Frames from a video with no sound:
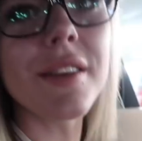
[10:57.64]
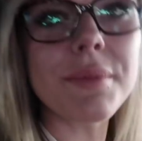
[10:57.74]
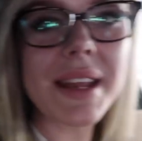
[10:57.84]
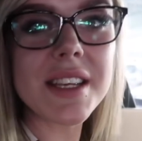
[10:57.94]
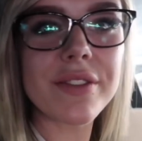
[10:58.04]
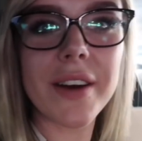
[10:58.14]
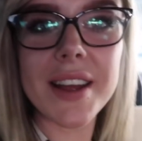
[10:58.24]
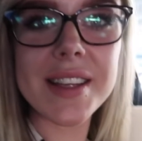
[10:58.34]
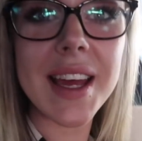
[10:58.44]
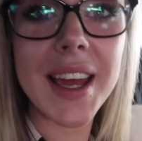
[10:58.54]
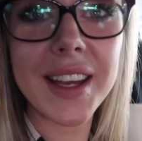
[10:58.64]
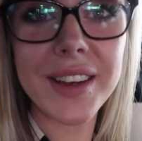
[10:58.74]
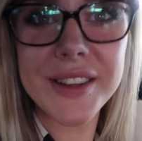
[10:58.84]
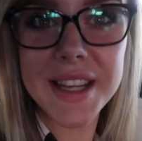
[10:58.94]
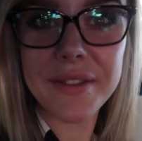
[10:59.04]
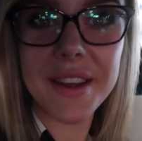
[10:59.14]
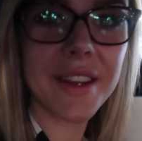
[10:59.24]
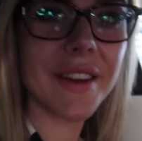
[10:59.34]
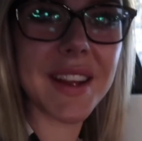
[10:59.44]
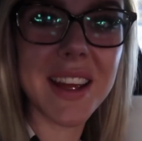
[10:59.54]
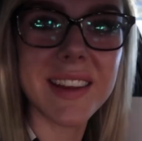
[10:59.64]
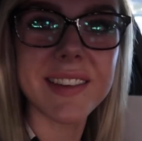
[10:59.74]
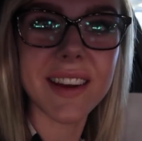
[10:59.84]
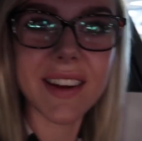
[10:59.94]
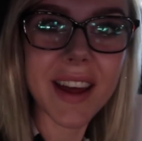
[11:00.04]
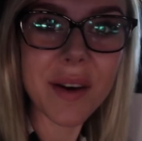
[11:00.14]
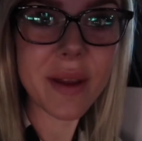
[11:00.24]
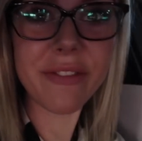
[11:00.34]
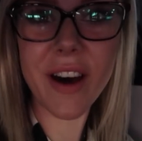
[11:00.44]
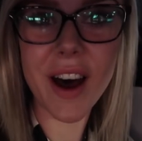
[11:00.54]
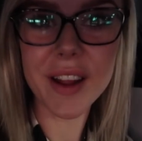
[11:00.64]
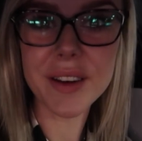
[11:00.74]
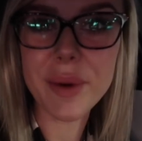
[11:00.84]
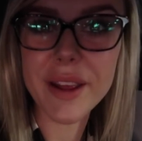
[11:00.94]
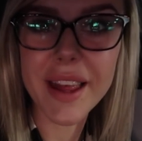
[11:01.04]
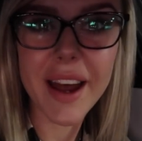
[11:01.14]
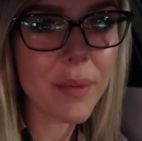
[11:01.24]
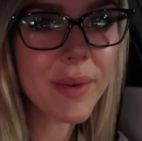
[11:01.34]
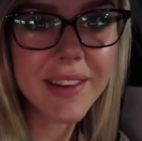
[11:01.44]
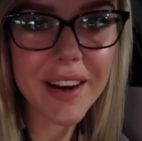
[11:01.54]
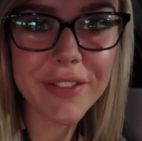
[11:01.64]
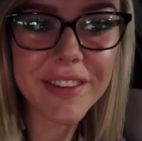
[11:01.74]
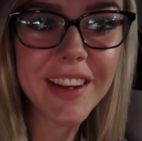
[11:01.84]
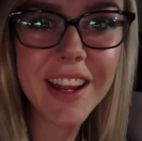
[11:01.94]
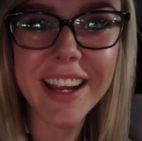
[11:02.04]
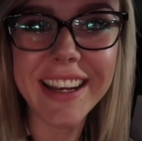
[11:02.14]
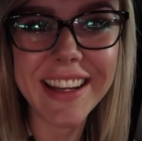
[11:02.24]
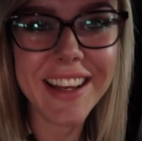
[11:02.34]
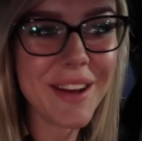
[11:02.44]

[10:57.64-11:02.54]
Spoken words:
We managed to find a new TV unit, so that'll be fun putting that up this afternoon.